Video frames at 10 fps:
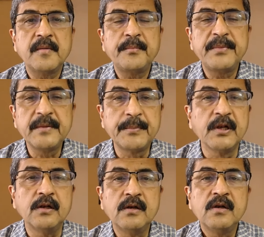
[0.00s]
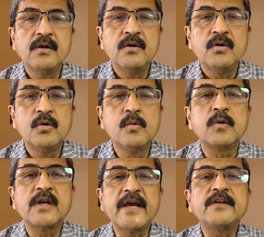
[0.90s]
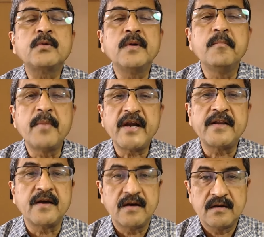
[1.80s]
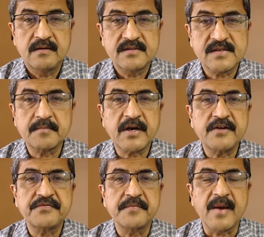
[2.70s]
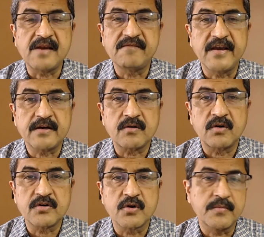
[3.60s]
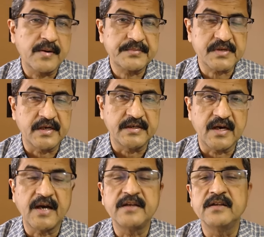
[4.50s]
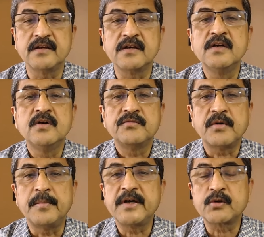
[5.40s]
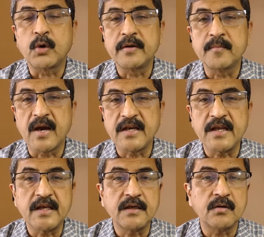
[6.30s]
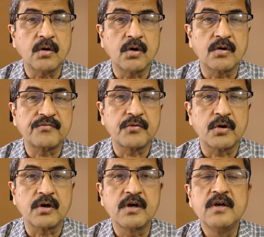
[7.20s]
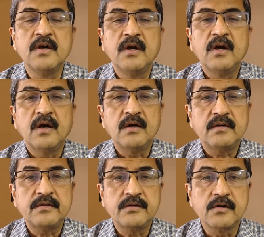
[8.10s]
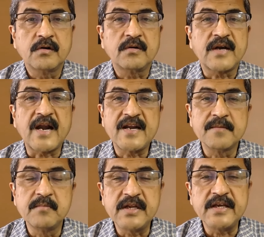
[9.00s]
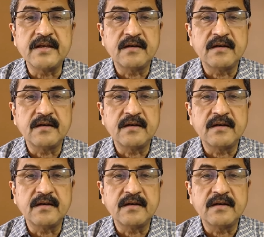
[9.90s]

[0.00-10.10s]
people who would like to embed some kind of a malware on your website, either for Bitcoin mining or for randomly